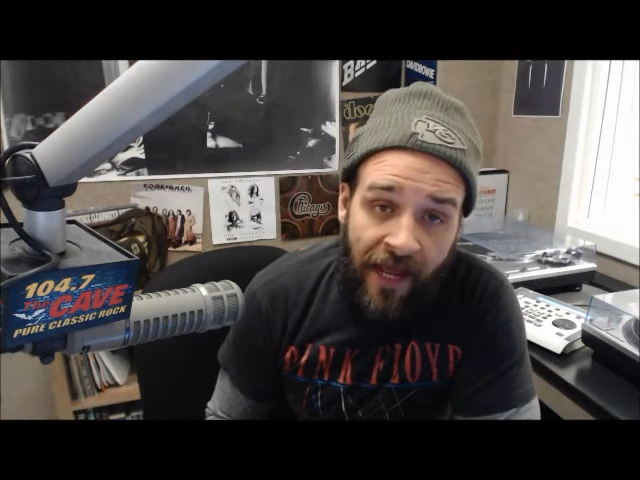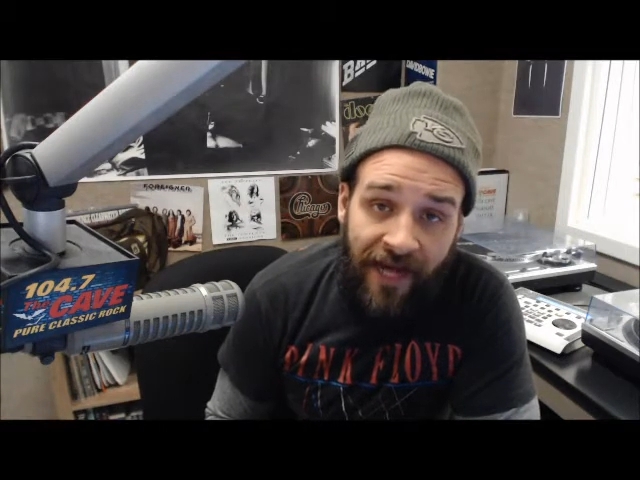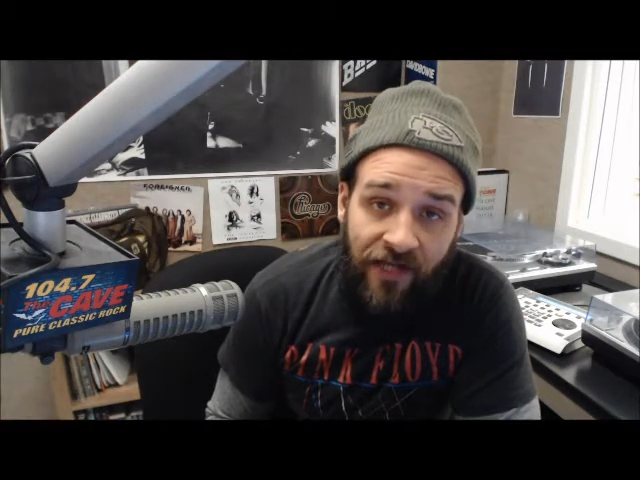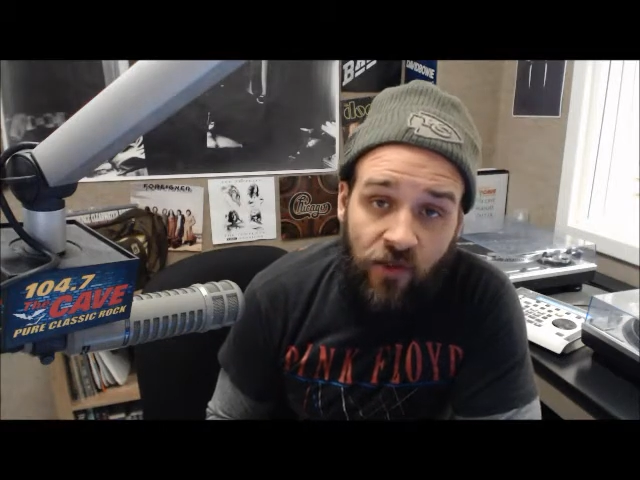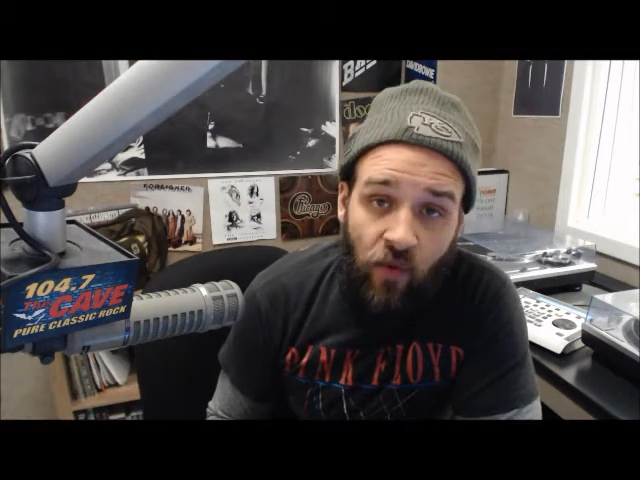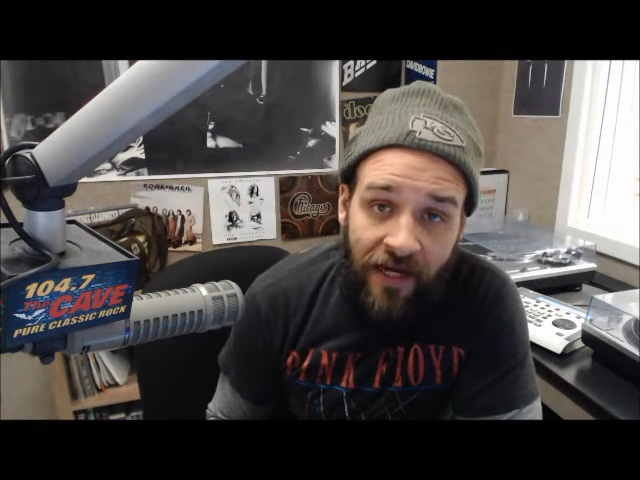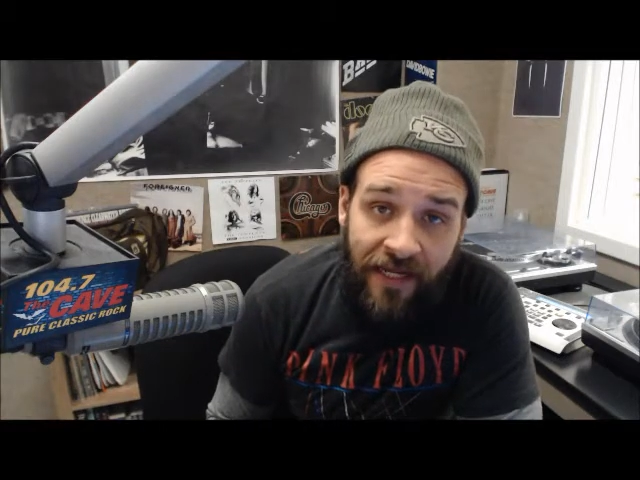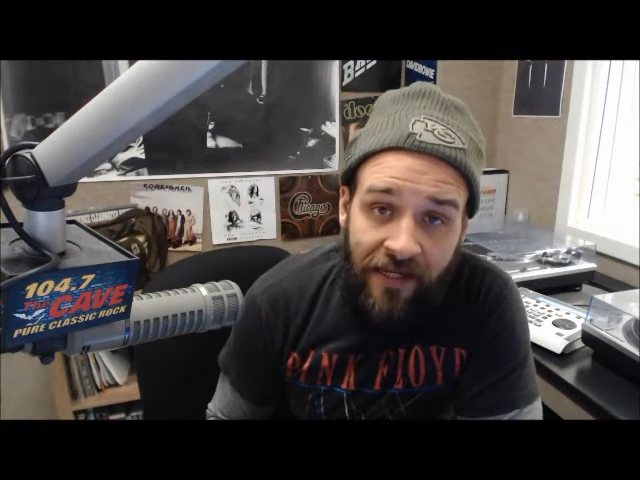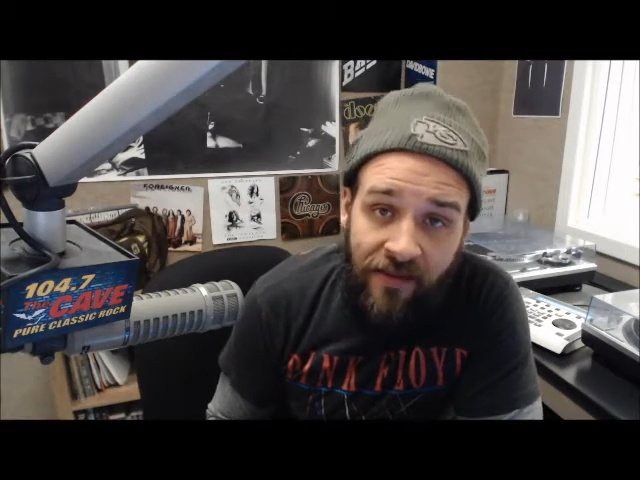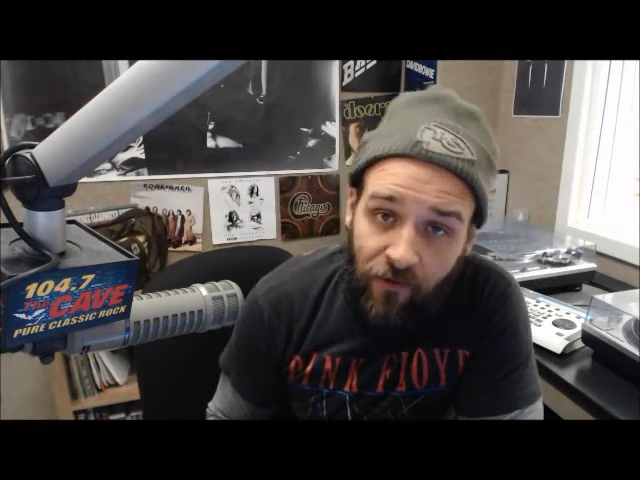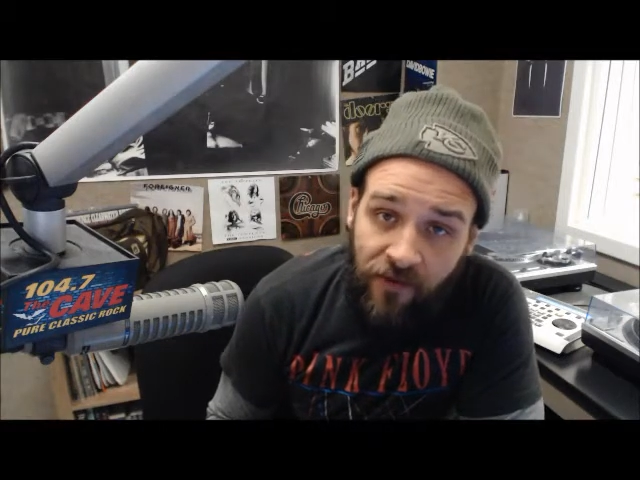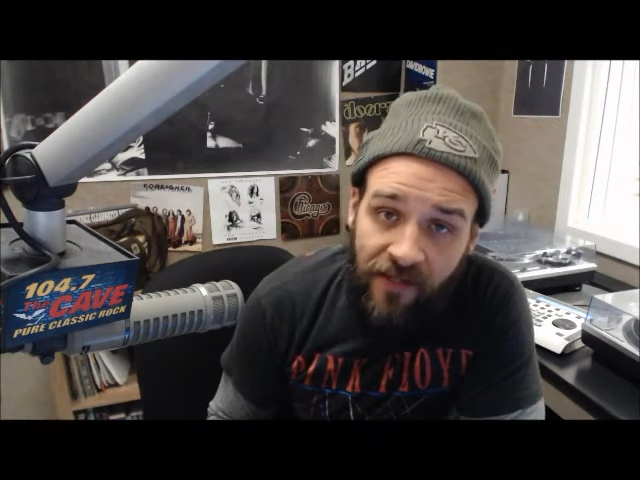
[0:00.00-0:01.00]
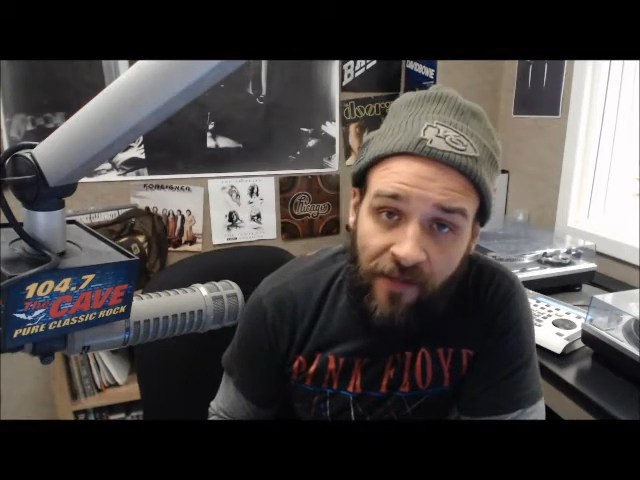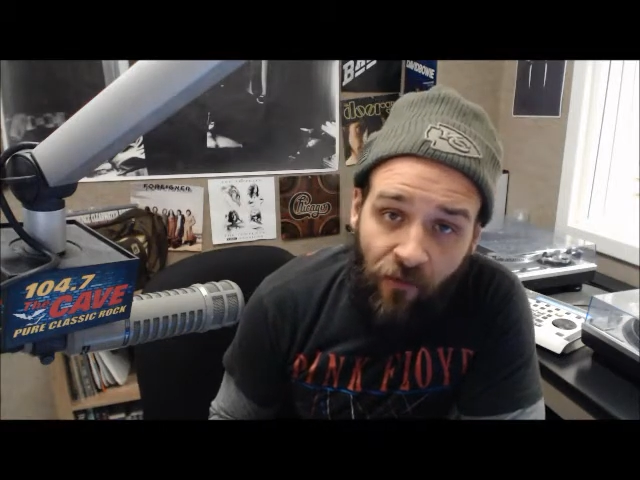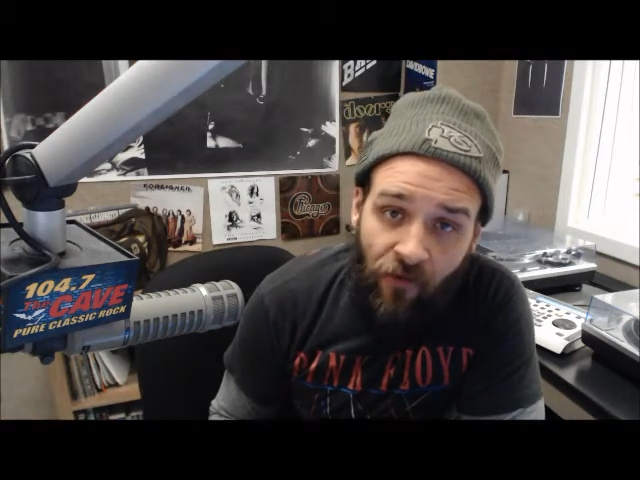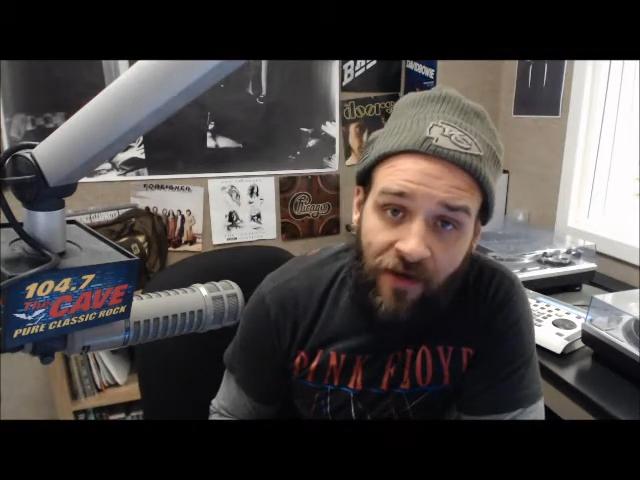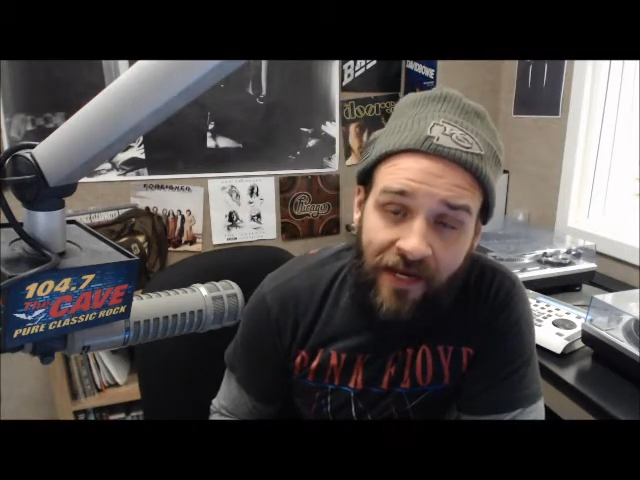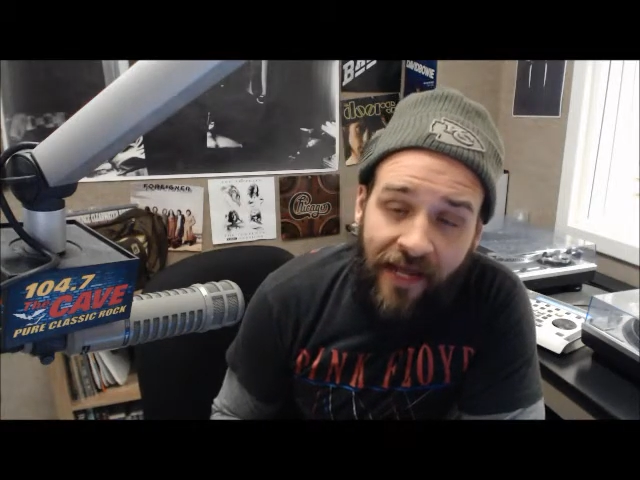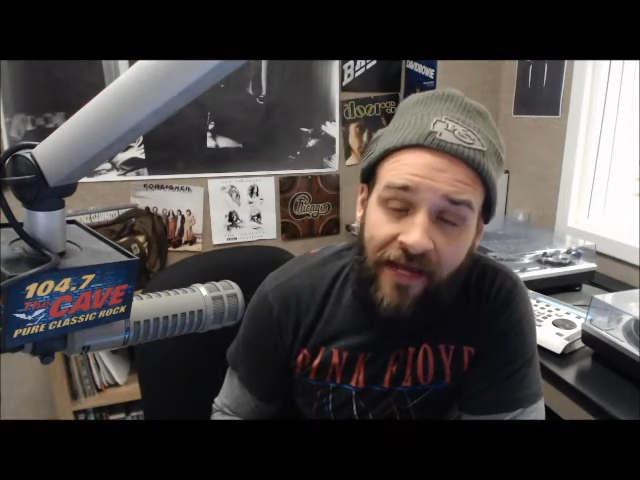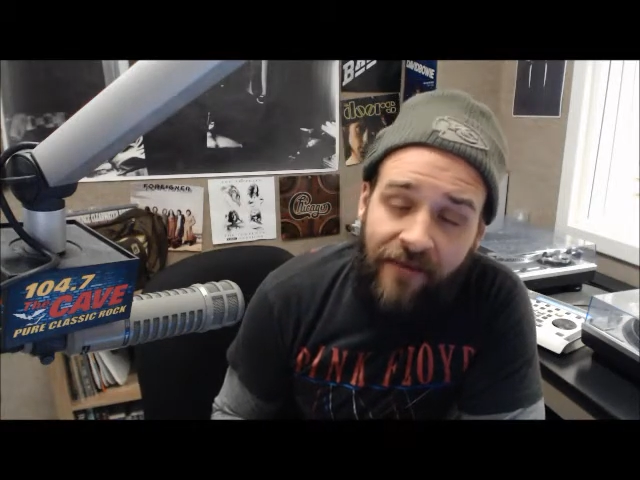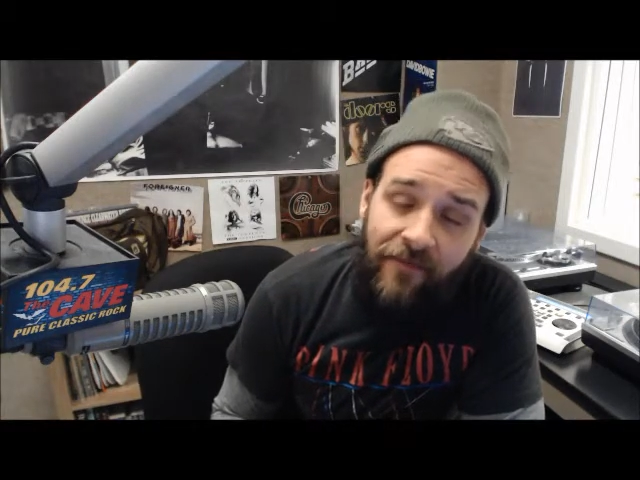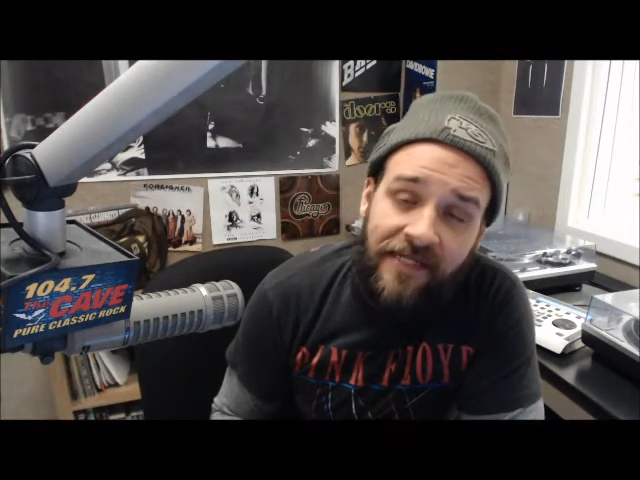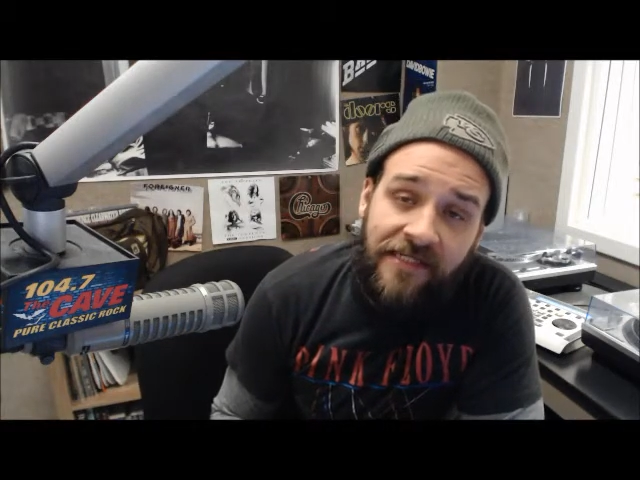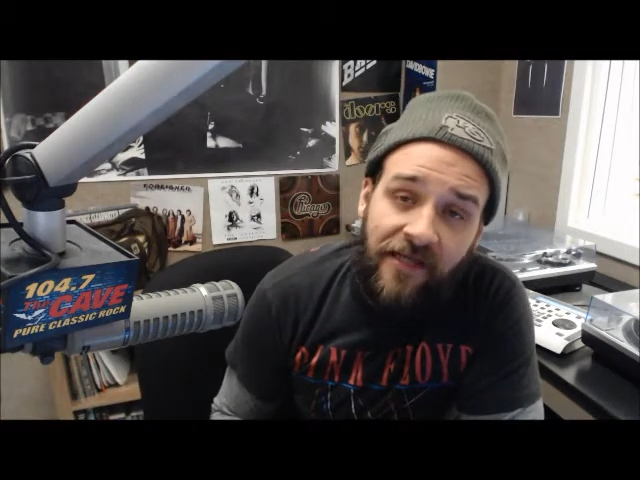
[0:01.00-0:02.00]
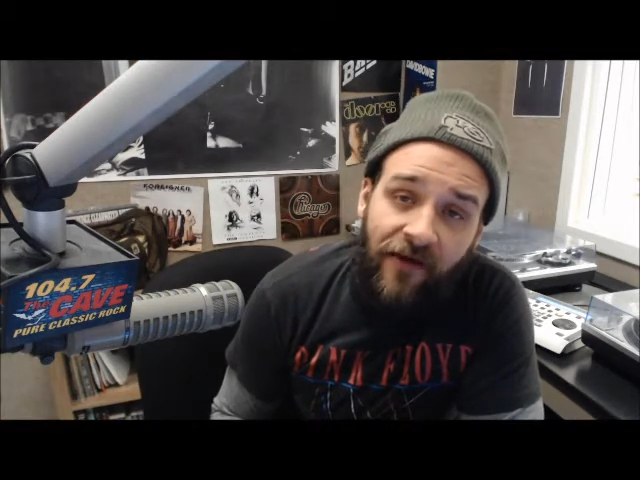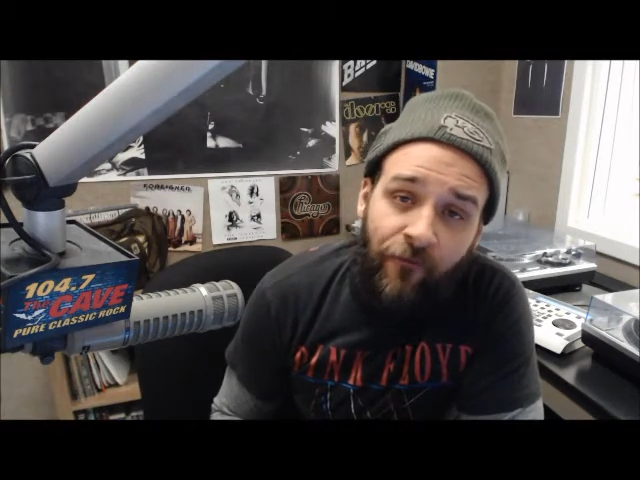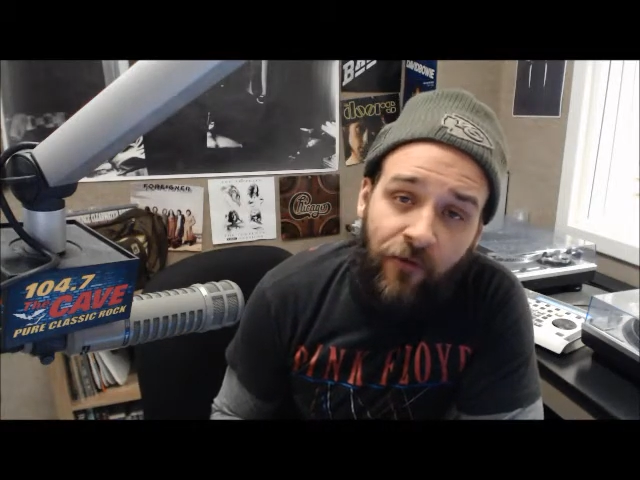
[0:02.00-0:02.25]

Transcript: eight twenty, the birthday boy Ned and myself